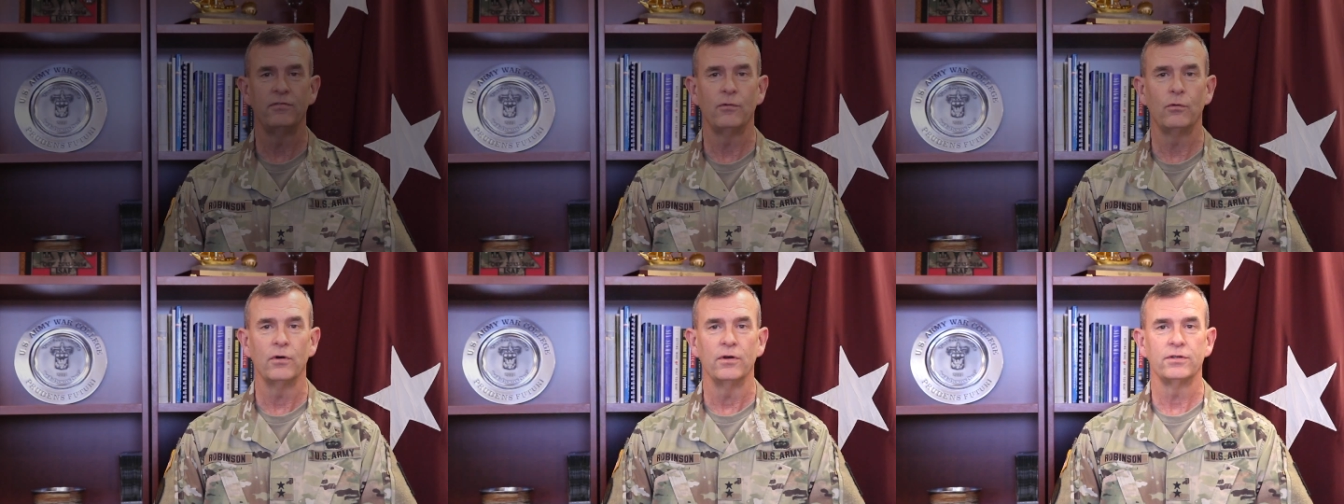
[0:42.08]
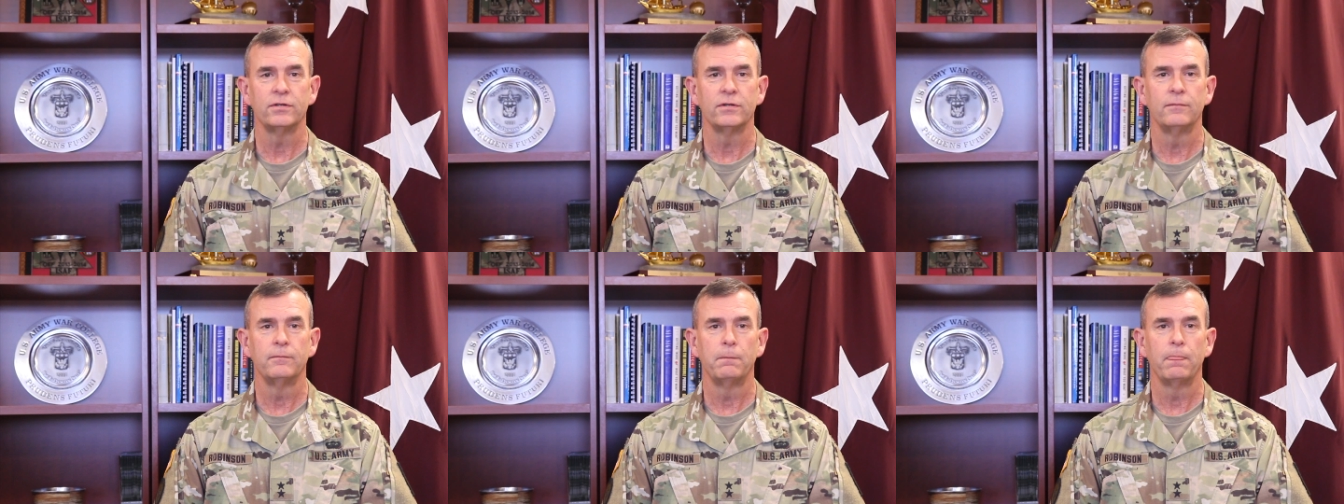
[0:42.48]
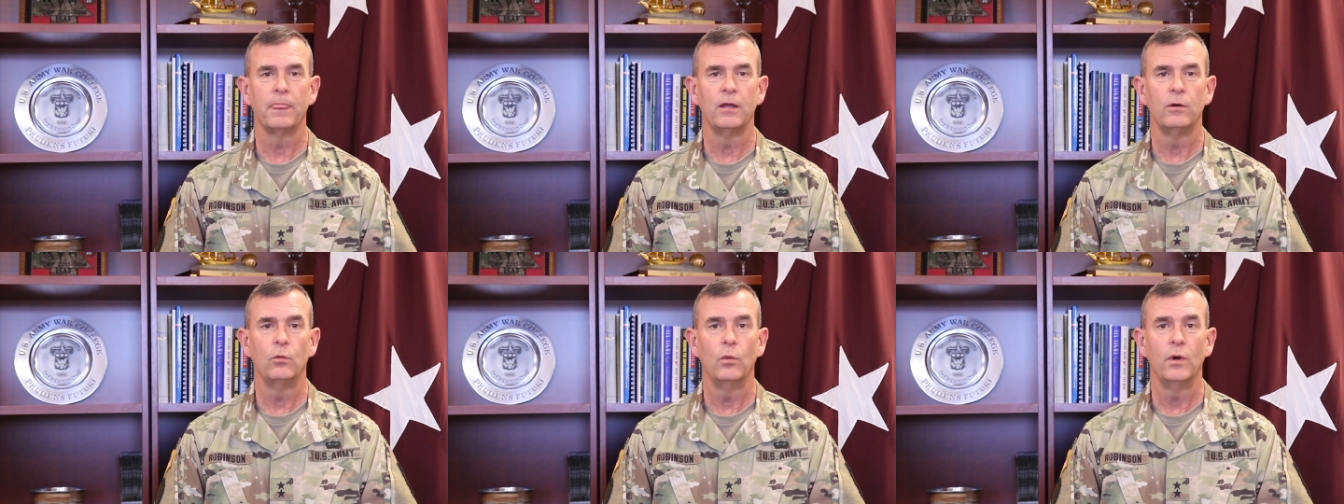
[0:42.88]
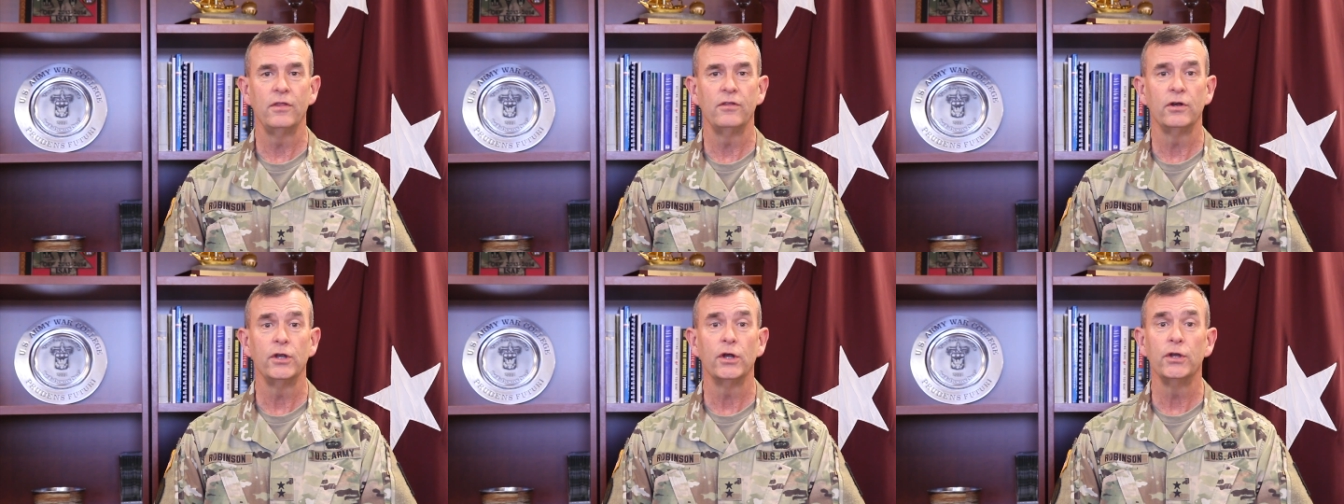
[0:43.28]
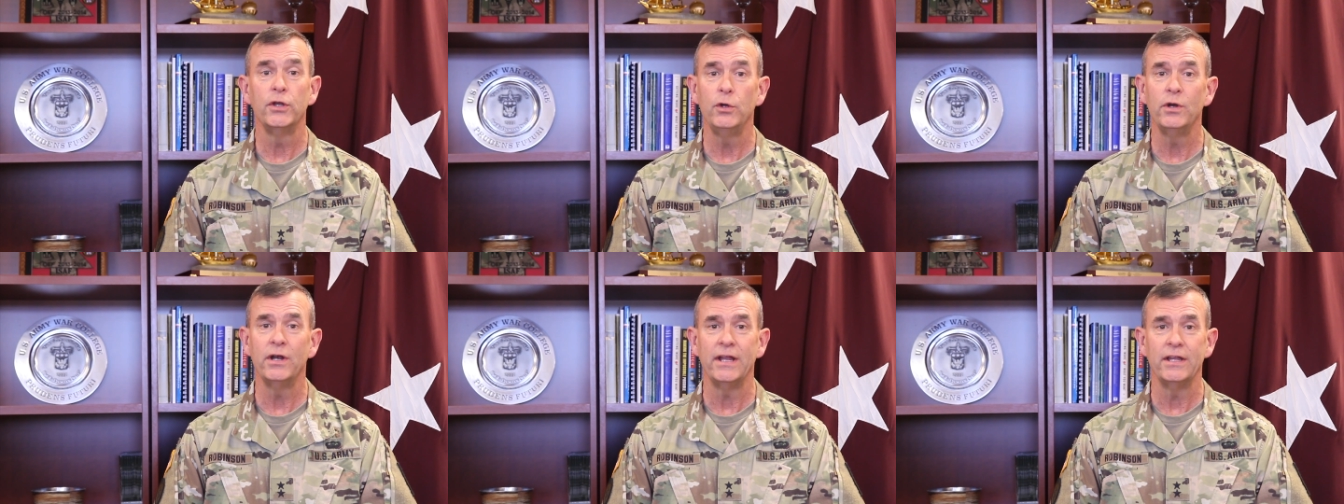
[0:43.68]
Force. Whether your
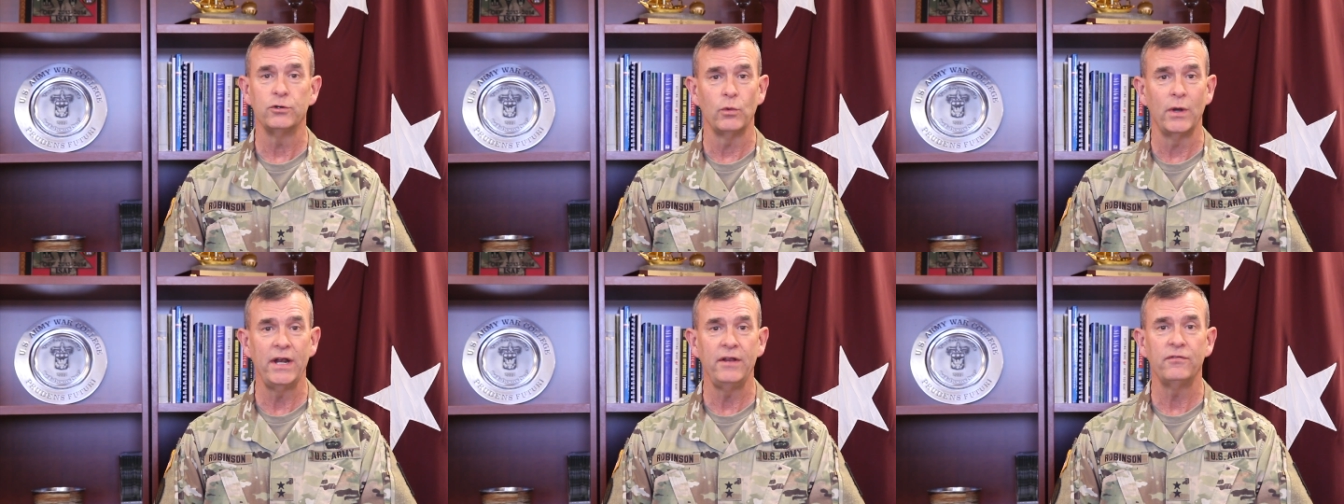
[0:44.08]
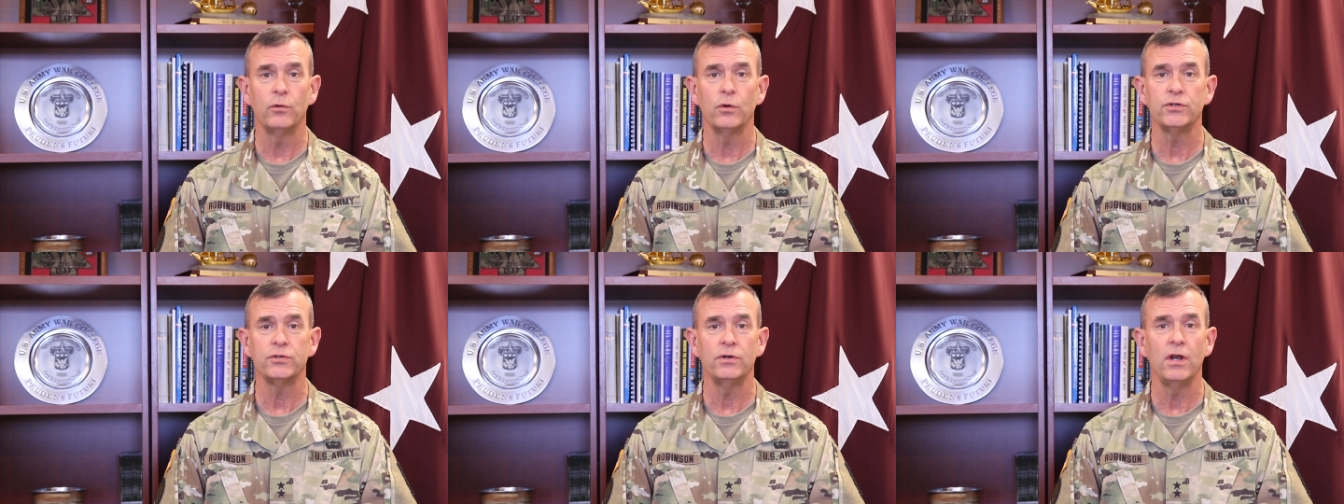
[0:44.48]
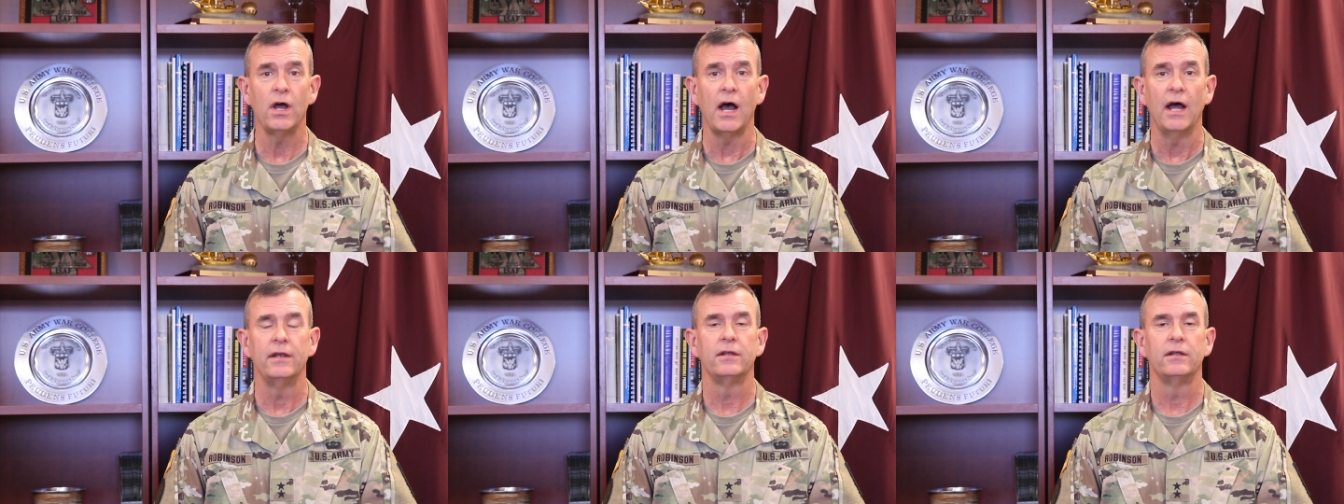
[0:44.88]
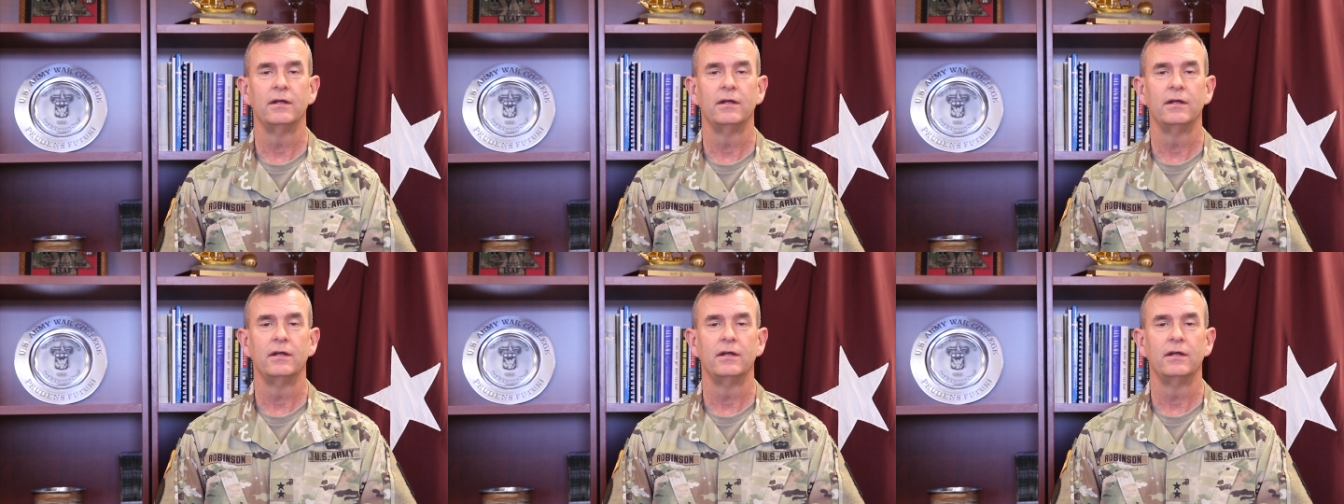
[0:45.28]
unit is ready force or not,